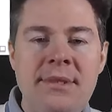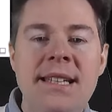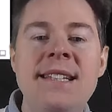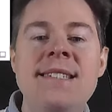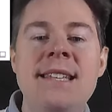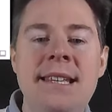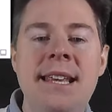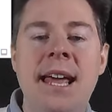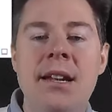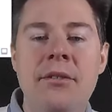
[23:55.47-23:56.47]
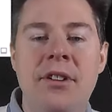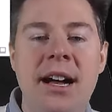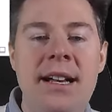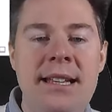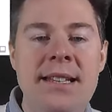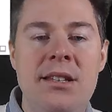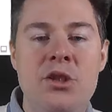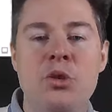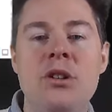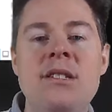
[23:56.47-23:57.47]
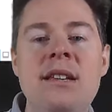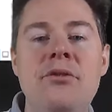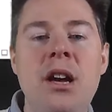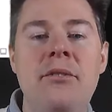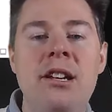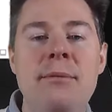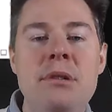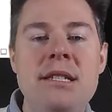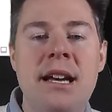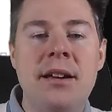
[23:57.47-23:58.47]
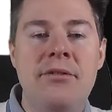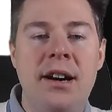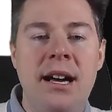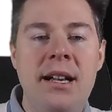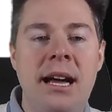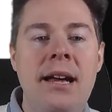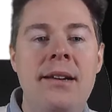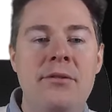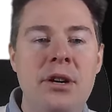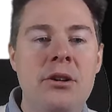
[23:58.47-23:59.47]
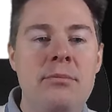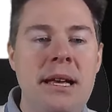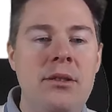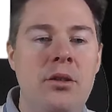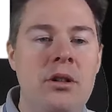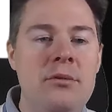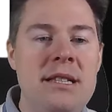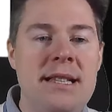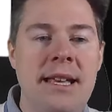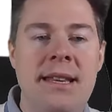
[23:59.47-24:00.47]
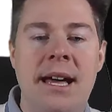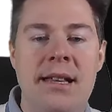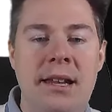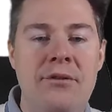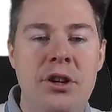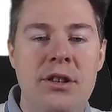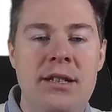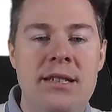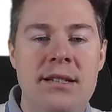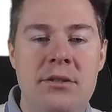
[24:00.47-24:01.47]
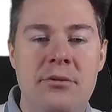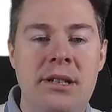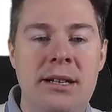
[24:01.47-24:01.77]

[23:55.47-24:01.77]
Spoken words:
it's any file in the source. If you have an MSI file, I recommend always take that. If not, it doesn't really